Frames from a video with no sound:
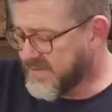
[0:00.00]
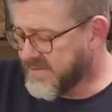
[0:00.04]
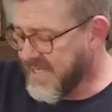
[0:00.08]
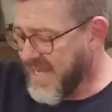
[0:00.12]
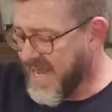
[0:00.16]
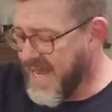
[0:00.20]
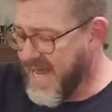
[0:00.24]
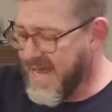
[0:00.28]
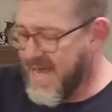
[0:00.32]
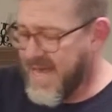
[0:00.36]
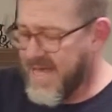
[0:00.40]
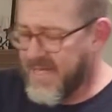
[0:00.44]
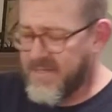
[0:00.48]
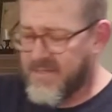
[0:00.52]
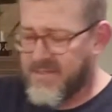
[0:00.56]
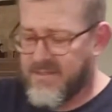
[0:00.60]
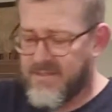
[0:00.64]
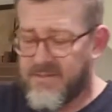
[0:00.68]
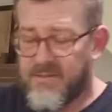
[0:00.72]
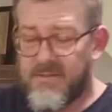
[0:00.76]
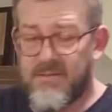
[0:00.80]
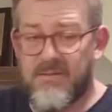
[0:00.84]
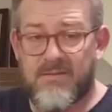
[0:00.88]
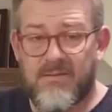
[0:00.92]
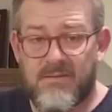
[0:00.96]
to add
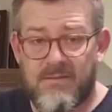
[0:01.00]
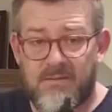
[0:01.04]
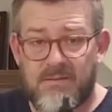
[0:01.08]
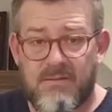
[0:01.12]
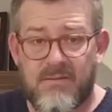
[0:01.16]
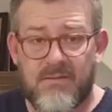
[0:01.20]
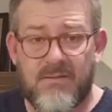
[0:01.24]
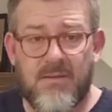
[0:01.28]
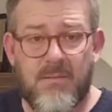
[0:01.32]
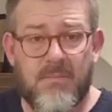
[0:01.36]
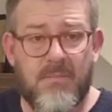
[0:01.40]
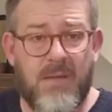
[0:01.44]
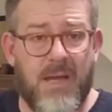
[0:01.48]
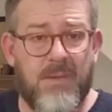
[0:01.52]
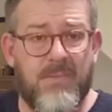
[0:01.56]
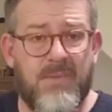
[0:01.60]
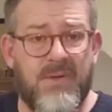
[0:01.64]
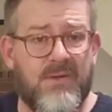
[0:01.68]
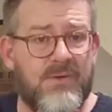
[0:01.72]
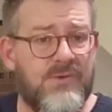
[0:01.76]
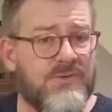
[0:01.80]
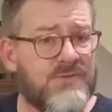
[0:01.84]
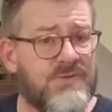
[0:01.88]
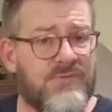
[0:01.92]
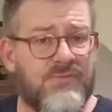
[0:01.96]
my
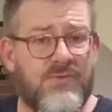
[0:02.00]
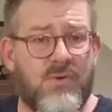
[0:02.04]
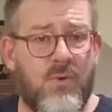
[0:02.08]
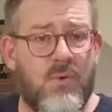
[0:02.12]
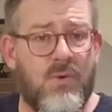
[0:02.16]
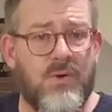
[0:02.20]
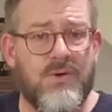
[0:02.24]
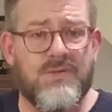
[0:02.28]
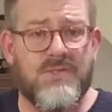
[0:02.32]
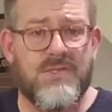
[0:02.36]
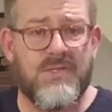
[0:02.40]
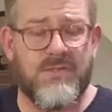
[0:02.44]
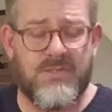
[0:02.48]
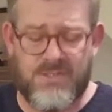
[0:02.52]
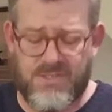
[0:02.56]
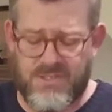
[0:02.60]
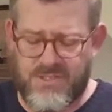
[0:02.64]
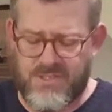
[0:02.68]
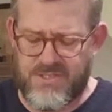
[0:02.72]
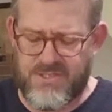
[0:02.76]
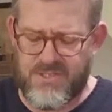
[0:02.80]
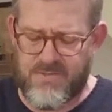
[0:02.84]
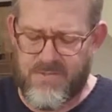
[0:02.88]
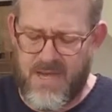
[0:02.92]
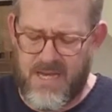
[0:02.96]
bitters, of course, to
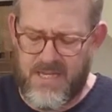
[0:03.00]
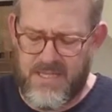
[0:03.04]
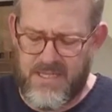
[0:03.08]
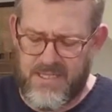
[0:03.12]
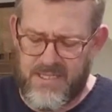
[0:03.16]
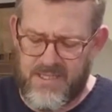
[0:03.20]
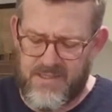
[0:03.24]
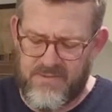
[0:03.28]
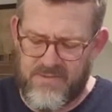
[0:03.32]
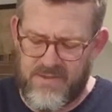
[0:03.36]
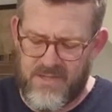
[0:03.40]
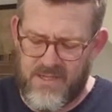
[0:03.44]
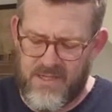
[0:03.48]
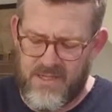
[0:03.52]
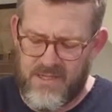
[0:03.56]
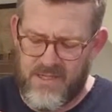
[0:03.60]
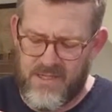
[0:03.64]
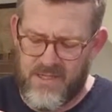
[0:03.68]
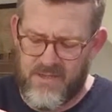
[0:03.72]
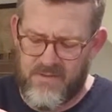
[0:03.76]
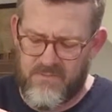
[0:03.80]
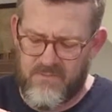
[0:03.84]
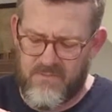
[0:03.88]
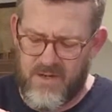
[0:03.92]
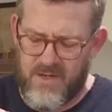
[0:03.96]
just about anything,
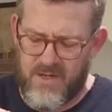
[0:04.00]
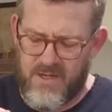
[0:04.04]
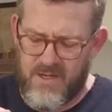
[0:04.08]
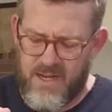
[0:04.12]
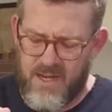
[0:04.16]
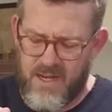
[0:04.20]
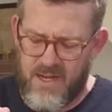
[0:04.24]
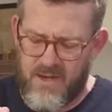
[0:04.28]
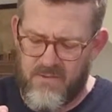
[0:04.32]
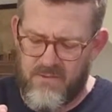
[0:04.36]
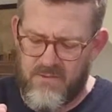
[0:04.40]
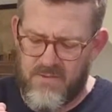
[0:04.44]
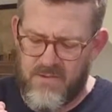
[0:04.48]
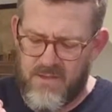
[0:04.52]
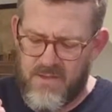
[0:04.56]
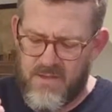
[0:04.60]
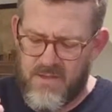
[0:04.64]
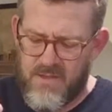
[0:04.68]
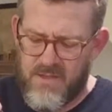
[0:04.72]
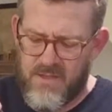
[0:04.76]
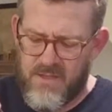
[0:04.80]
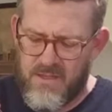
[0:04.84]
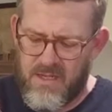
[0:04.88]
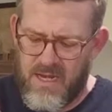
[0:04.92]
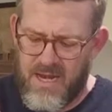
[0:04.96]
and right now
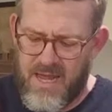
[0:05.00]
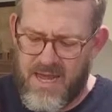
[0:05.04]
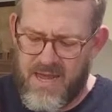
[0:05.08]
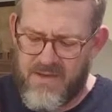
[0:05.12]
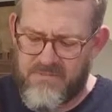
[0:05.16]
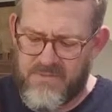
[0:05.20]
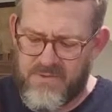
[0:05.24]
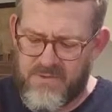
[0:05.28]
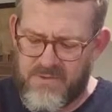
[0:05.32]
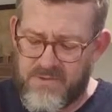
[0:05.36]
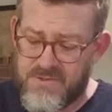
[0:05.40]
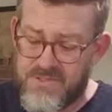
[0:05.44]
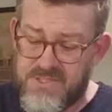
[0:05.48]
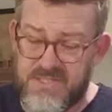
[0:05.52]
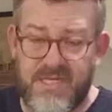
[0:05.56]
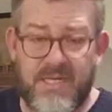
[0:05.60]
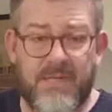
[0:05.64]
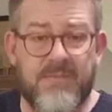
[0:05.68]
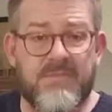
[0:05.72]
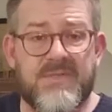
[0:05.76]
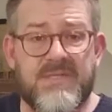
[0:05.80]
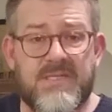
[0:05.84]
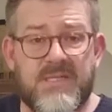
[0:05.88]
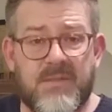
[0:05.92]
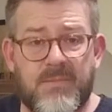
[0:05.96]
lavender
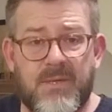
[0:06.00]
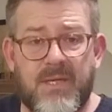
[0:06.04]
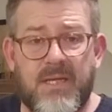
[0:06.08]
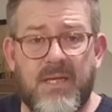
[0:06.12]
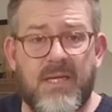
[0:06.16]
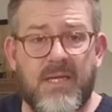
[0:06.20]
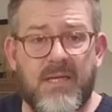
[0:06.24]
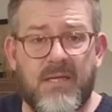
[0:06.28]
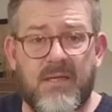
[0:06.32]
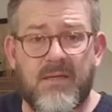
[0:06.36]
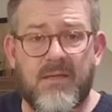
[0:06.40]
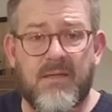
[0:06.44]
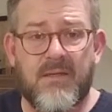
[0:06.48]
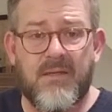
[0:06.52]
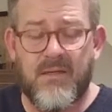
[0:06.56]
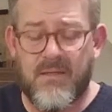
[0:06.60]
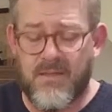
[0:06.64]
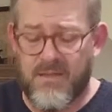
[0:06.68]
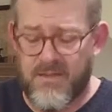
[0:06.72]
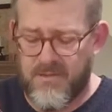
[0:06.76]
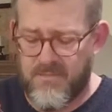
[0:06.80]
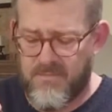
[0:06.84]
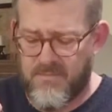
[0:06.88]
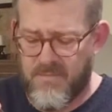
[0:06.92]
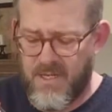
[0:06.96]
seems to be
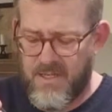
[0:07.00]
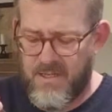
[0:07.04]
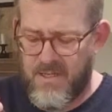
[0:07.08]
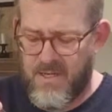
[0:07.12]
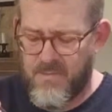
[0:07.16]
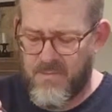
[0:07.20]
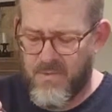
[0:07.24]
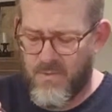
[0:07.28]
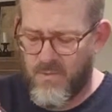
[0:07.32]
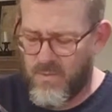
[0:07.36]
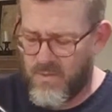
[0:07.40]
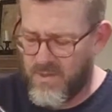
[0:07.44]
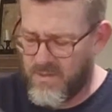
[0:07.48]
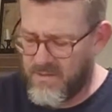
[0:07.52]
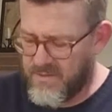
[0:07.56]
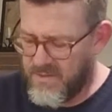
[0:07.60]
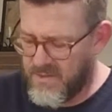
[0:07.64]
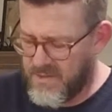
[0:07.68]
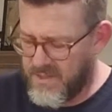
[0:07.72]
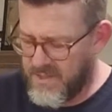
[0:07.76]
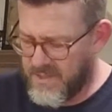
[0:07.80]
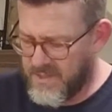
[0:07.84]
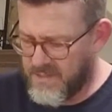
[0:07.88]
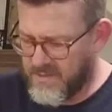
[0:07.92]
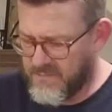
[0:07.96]
my #1
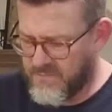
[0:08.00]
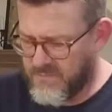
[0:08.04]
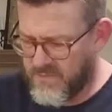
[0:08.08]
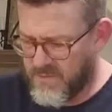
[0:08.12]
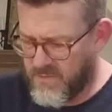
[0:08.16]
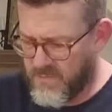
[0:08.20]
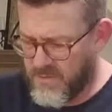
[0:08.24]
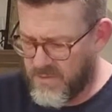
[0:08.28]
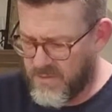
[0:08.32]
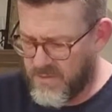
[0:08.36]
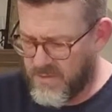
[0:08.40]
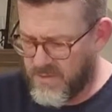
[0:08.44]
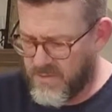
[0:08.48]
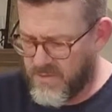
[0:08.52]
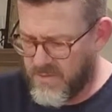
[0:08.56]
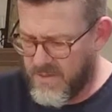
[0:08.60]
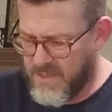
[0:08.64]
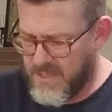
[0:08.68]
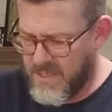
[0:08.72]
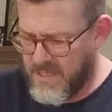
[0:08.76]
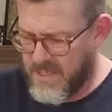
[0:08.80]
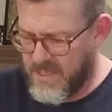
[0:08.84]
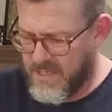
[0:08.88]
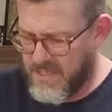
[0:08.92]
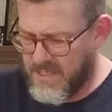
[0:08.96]
thing, so we're going to go
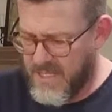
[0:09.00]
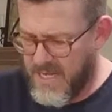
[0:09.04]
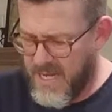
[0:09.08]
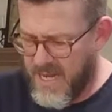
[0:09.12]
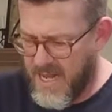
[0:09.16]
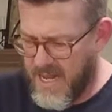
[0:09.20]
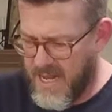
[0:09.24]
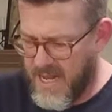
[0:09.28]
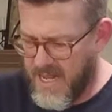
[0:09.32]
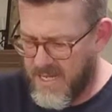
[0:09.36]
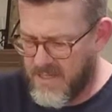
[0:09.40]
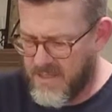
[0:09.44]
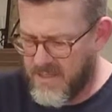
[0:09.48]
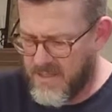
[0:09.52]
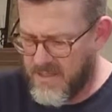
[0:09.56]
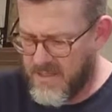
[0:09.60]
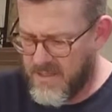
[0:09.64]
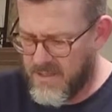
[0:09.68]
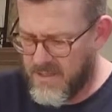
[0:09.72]
ahead and add